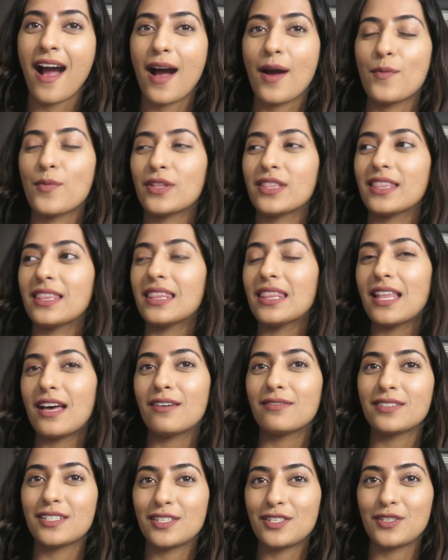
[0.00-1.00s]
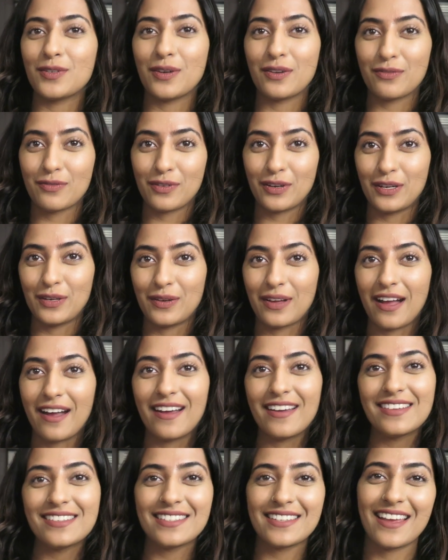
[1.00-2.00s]
I would love to do it for you
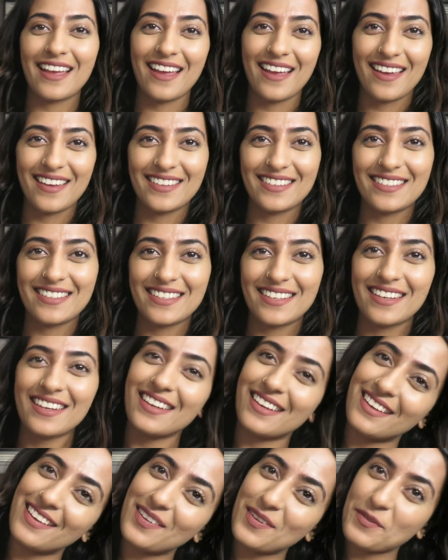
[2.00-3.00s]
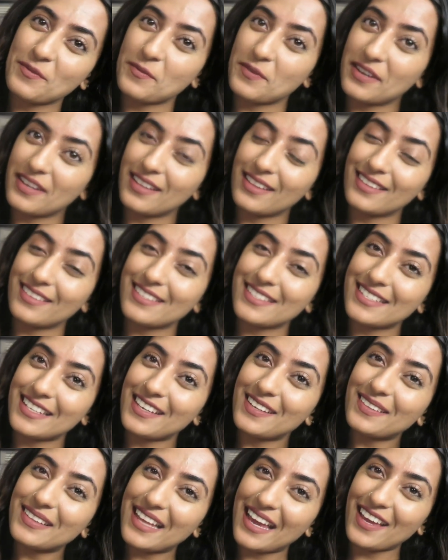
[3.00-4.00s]
guys, and we'll
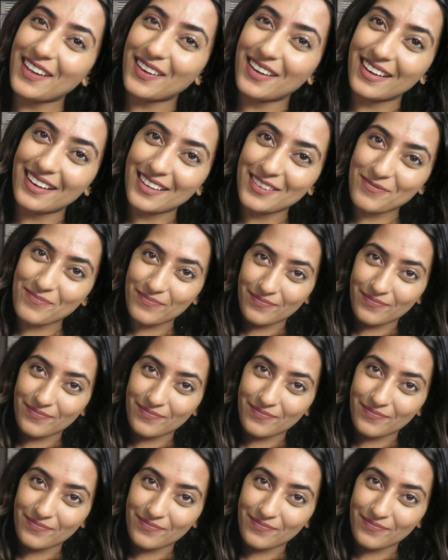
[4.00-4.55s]
see you later.